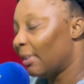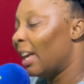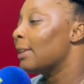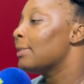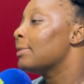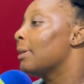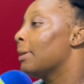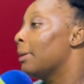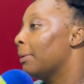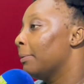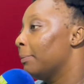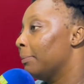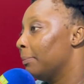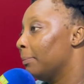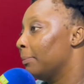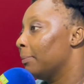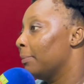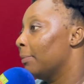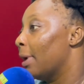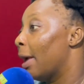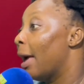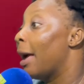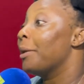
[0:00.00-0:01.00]
That's it.
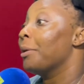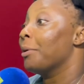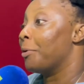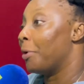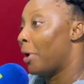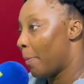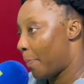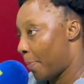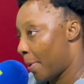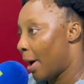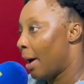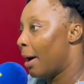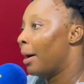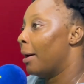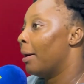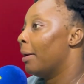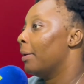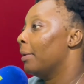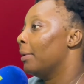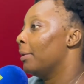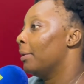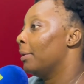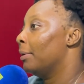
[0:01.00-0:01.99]
And crapper.
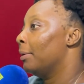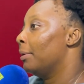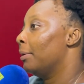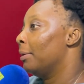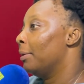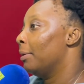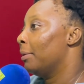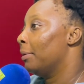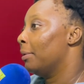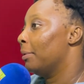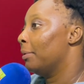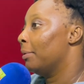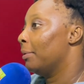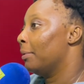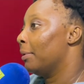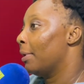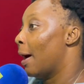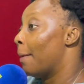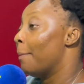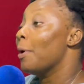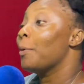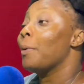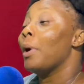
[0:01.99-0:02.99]

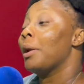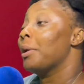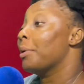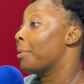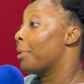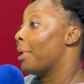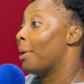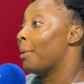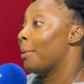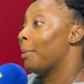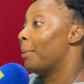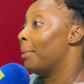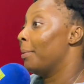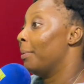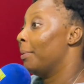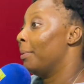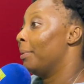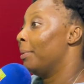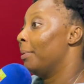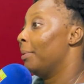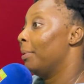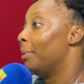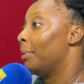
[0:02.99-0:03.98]
I be going to cry.
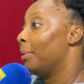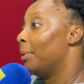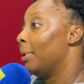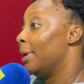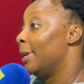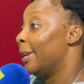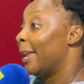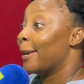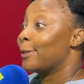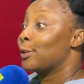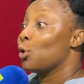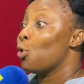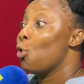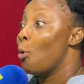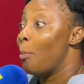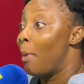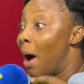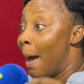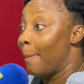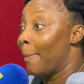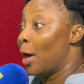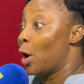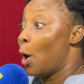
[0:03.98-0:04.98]
There are 2
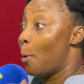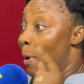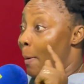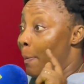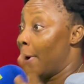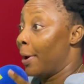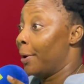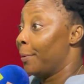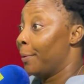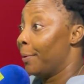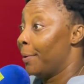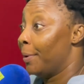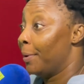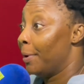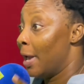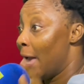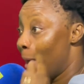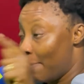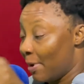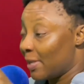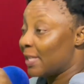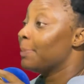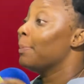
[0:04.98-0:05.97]
women and another papa.
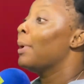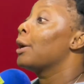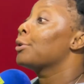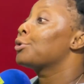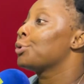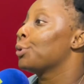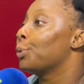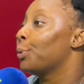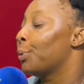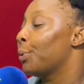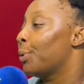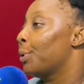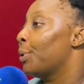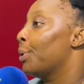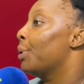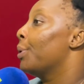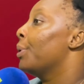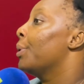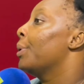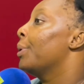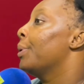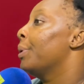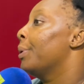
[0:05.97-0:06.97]
I bet you are 2.
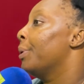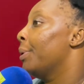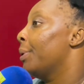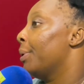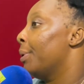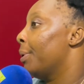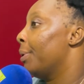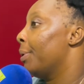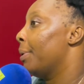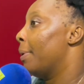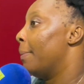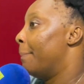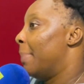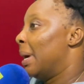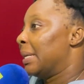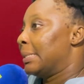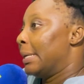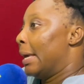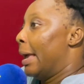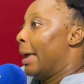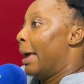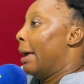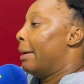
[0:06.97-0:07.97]
But
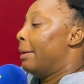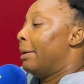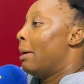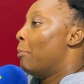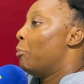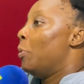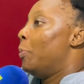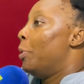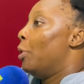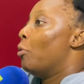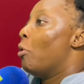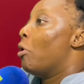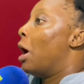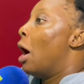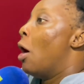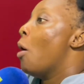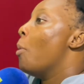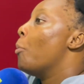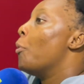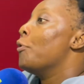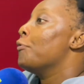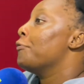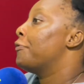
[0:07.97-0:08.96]
it won't be okay
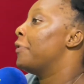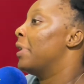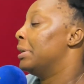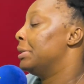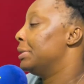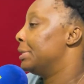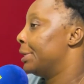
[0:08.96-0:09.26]
on my friend.